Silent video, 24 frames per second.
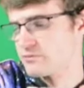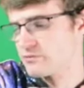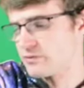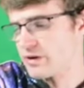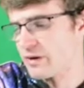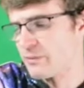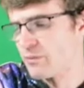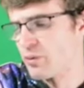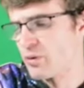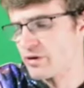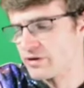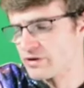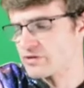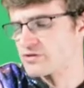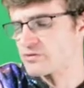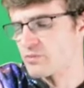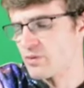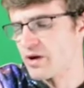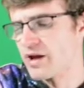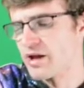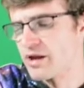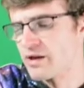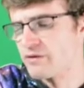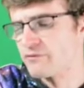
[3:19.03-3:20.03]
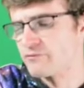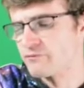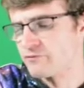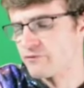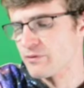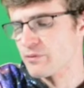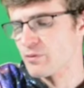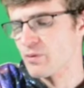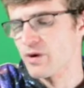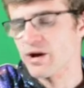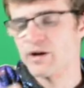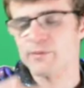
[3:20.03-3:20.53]
that point that's away
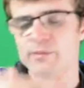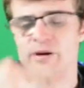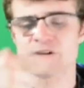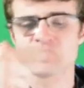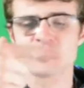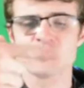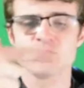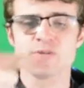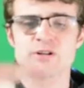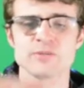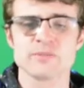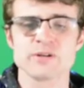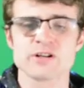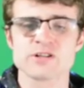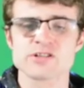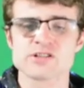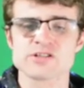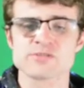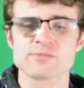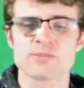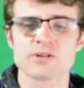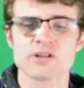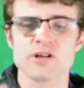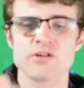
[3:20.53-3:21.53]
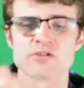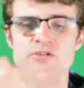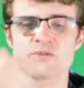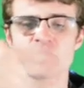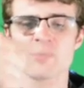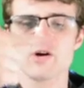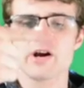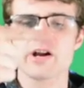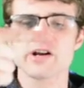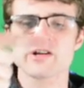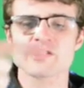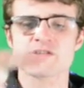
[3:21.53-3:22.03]
from the wire by 2 millimeters is below the
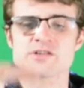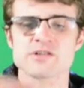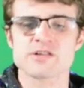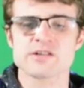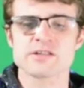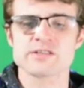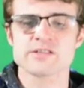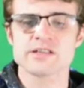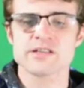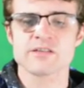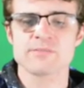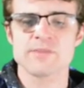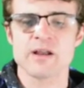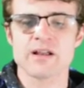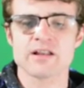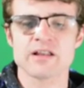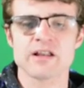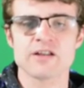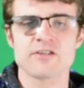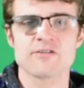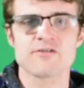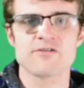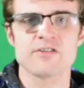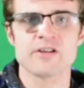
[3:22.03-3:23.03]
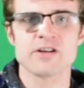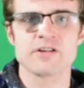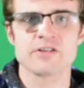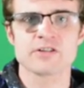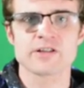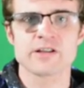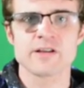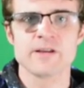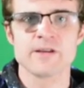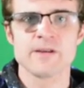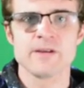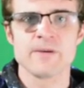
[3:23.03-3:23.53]
wire, so you can see the magnetic field